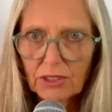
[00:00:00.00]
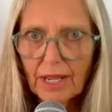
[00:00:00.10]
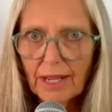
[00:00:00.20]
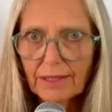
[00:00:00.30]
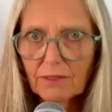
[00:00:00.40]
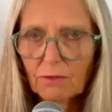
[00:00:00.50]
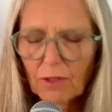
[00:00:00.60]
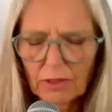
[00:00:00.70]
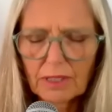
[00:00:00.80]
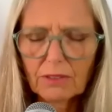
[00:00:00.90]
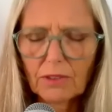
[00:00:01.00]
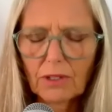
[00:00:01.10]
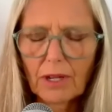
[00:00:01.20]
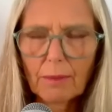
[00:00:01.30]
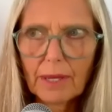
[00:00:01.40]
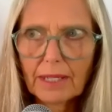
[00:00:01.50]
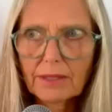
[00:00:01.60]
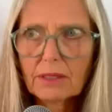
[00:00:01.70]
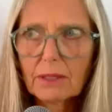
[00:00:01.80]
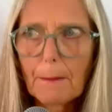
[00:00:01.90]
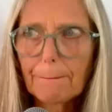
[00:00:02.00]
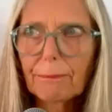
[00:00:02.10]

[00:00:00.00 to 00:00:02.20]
she has very severe MS.